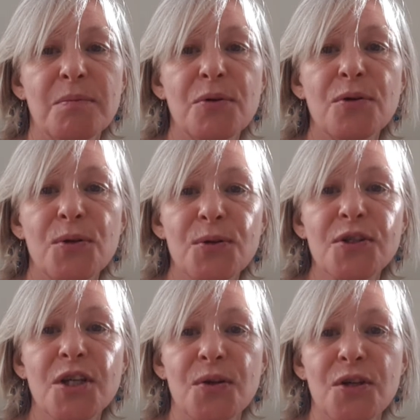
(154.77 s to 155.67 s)
Paul
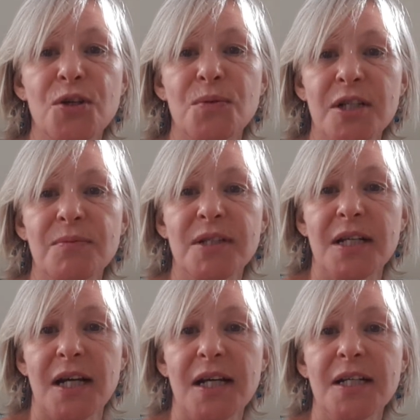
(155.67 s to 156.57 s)
also knew what it was
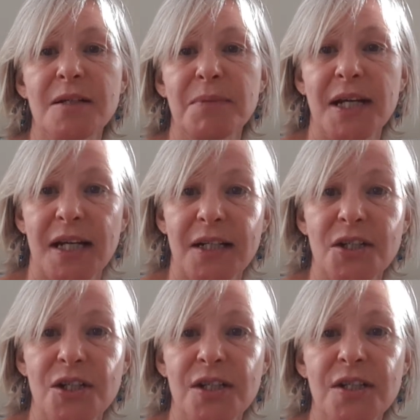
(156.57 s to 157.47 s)
like to be
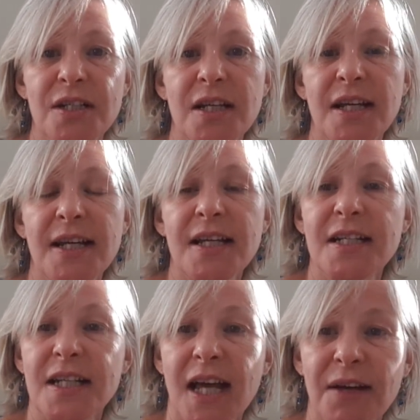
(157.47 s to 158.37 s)
anxious,
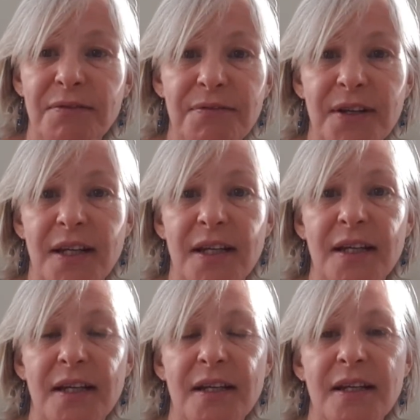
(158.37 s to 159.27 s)
to have
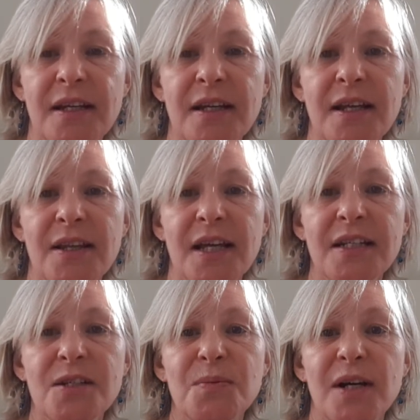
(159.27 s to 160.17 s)
fear.
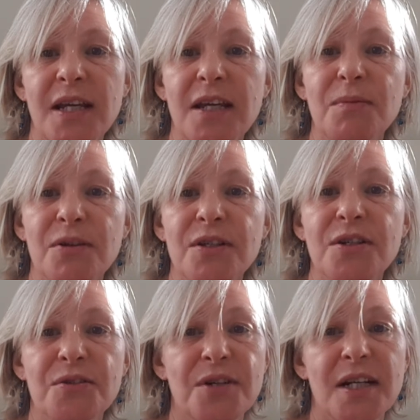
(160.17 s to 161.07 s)
That is why he wanted
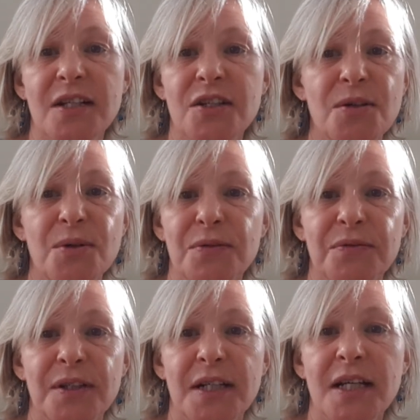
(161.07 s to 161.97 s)
to write so
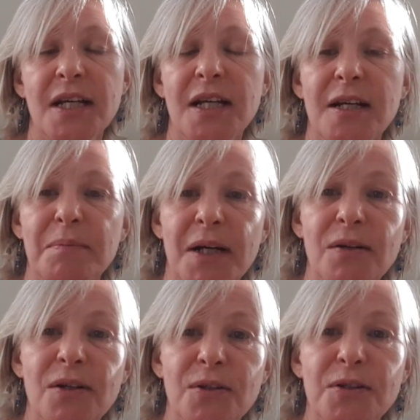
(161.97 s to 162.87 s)
often
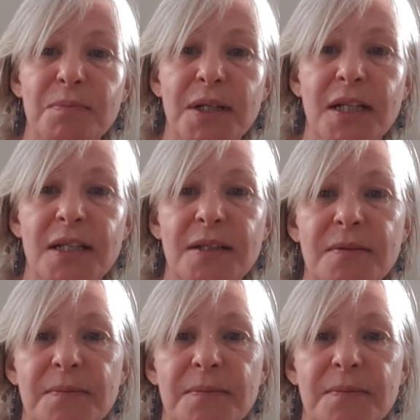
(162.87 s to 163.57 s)
about God's peace.